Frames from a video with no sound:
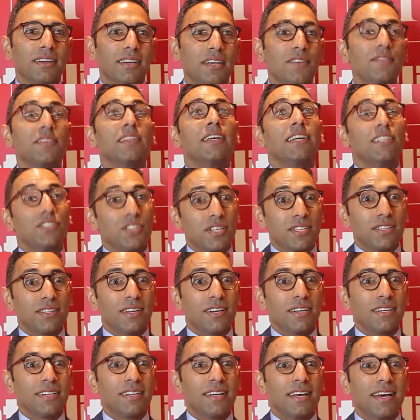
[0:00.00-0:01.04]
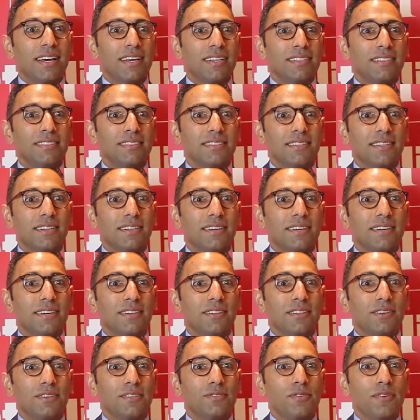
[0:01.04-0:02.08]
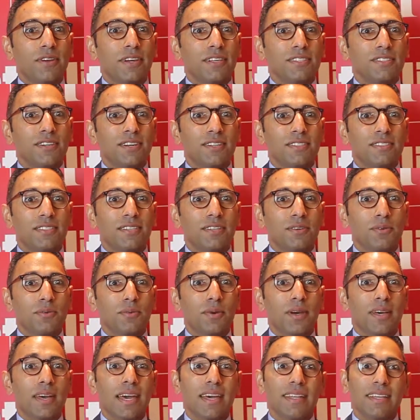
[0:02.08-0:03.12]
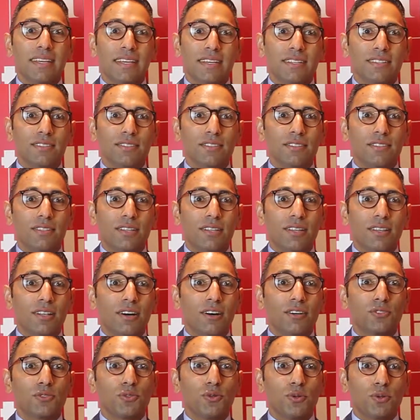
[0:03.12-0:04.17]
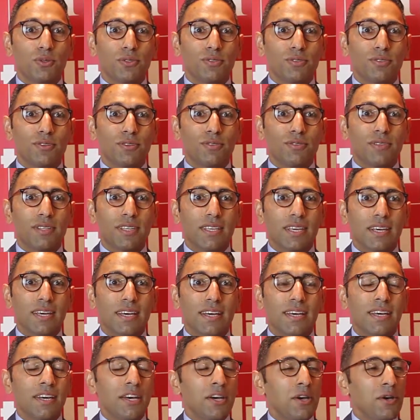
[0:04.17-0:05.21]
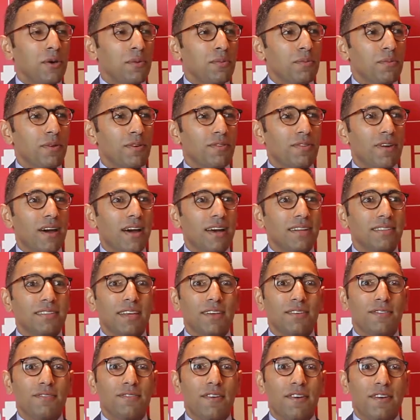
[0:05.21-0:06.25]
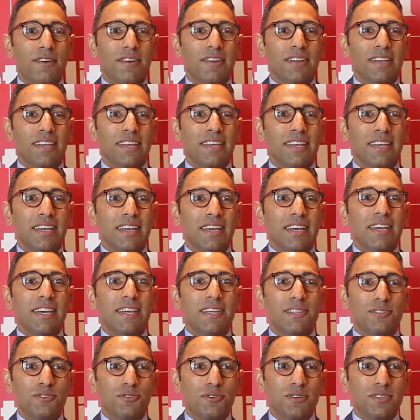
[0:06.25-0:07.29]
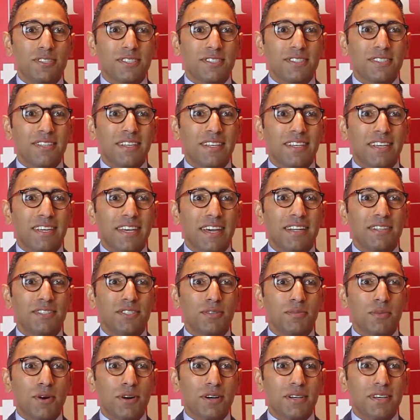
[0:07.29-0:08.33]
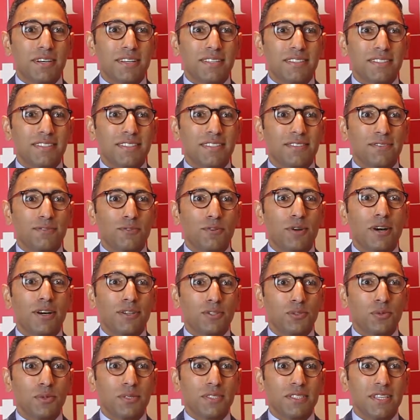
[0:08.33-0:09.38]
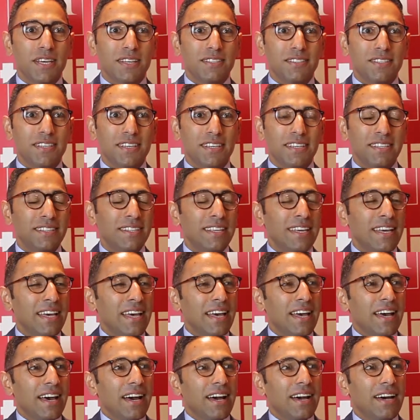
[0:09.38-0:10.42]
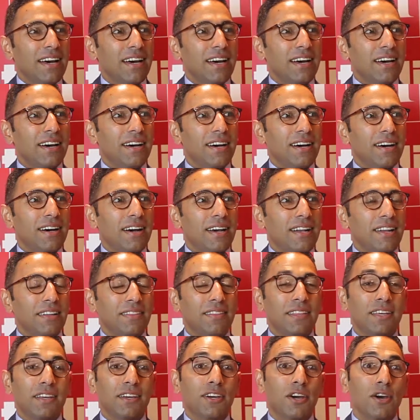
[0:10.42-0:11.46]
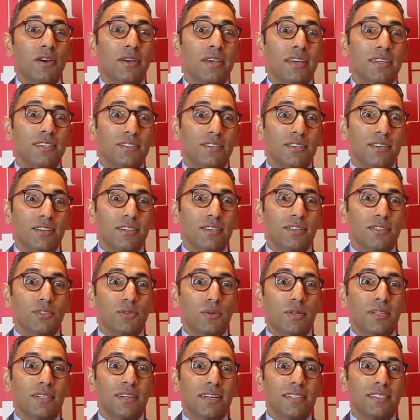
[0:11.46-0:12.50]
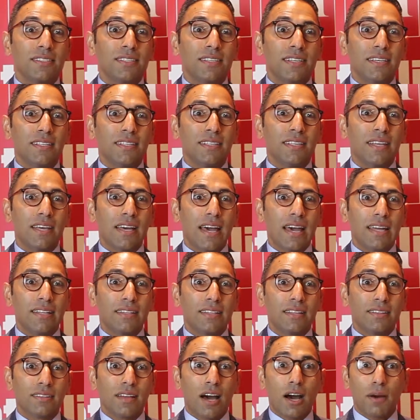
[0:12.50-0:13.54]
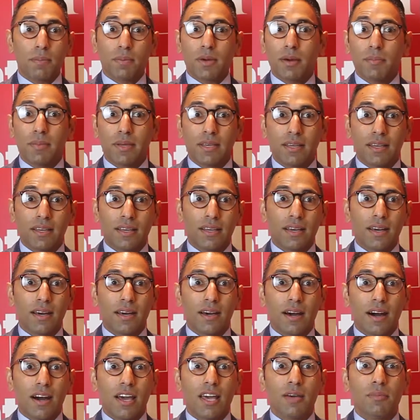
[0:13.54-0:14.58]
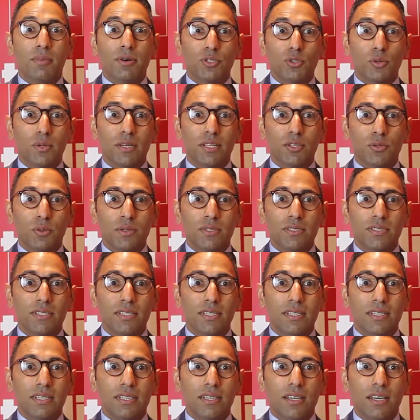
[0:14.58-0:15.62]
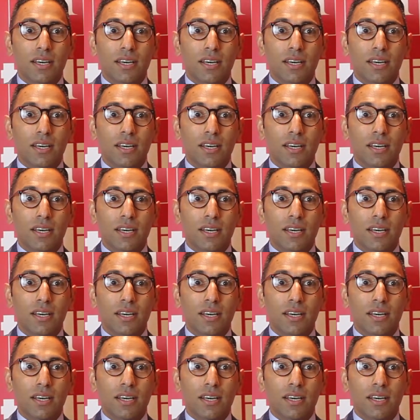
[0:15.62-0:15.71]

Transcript: give it the agenda. And you know, it's very exciting. We're heading into the last quarter of the year. We've had a very interesting energy market throughout 2018. And I think going into 2019 and upcoming IMO 2020